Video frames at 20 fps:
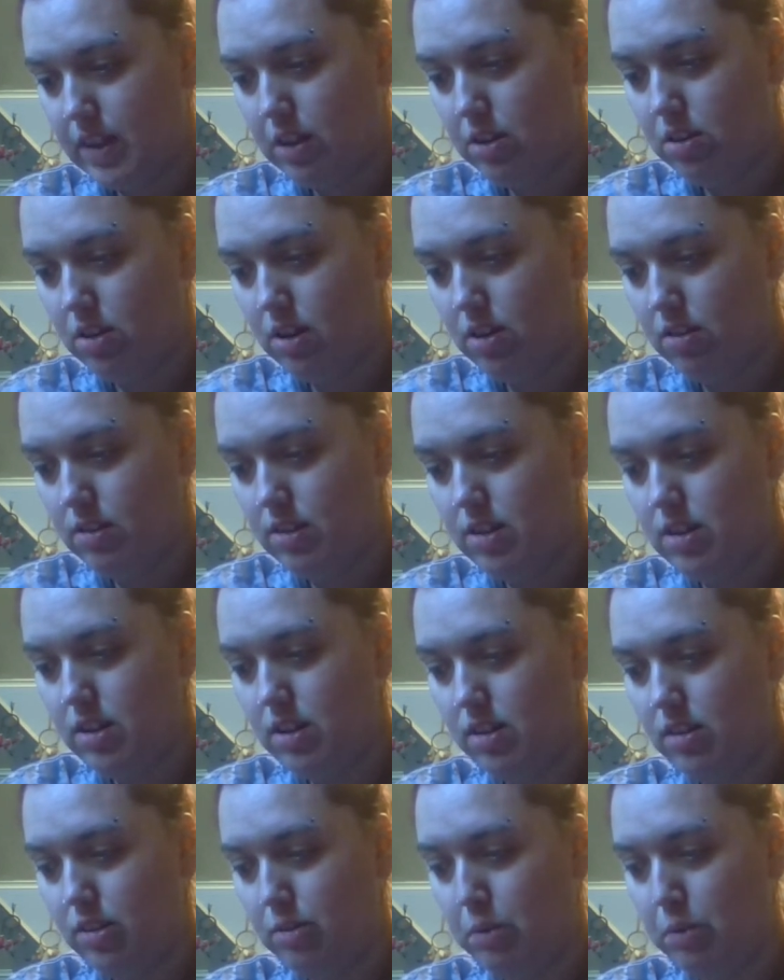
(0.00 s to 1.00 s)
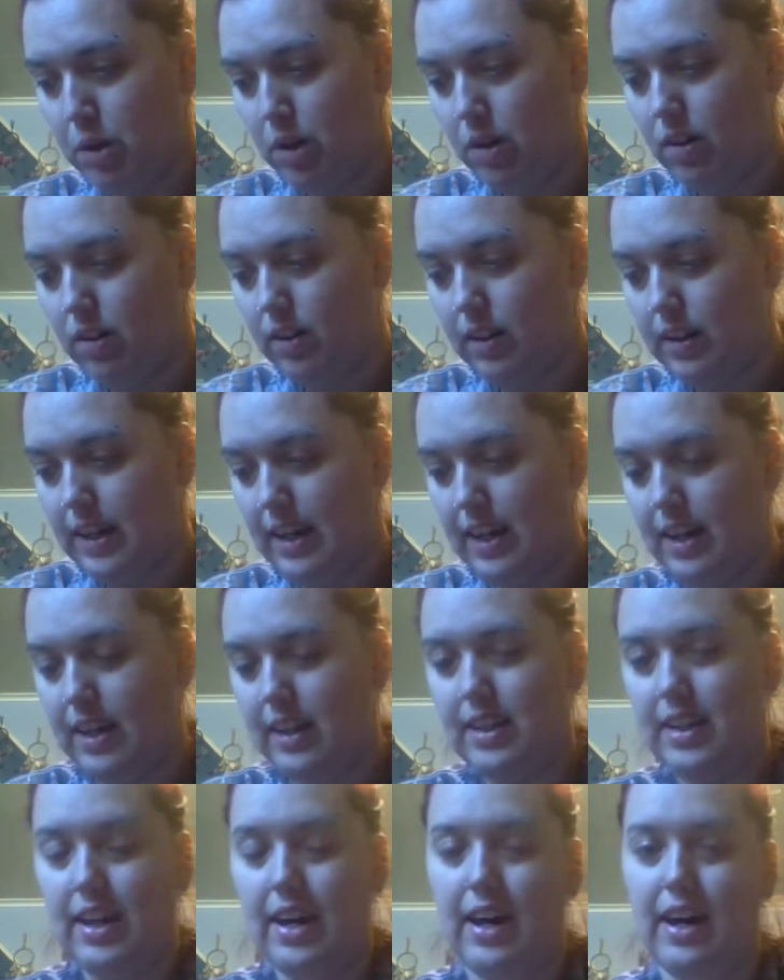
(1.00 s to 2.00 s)
going to the mall
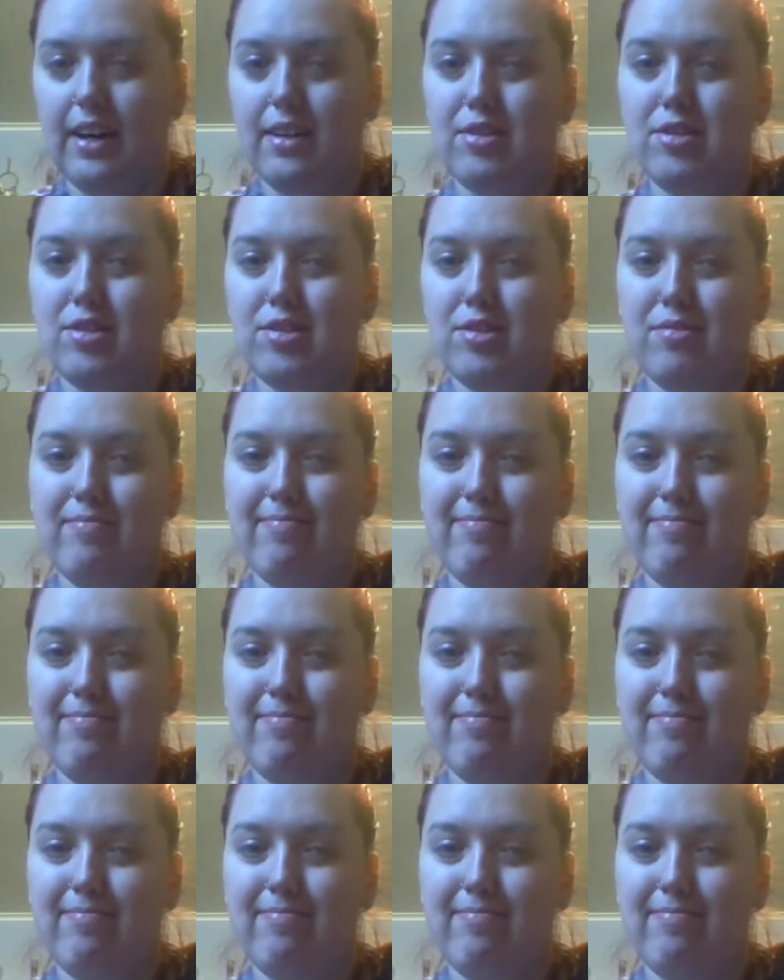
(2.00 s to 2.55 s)
again, yes.